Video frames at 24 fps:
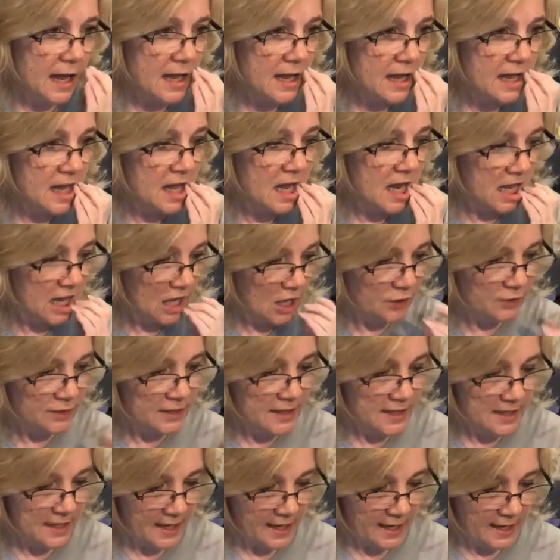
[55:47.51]
And the
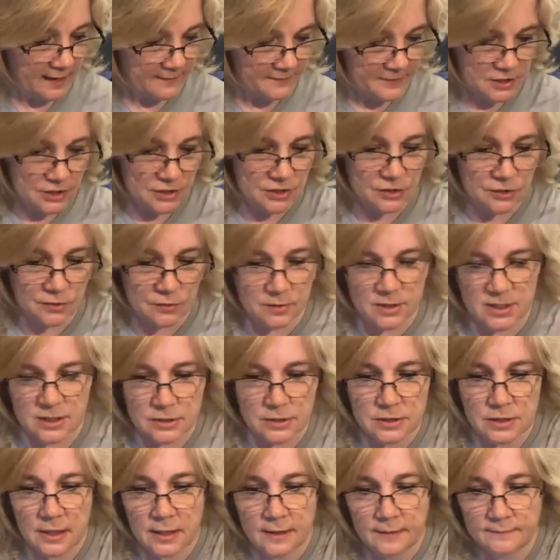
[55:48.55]
only thing I have to do,
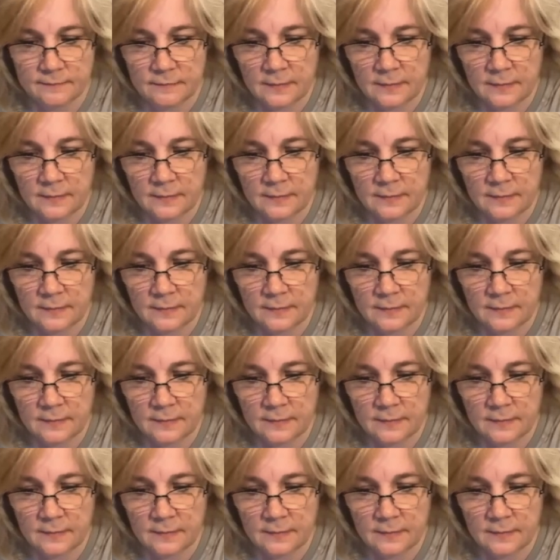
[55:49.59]
which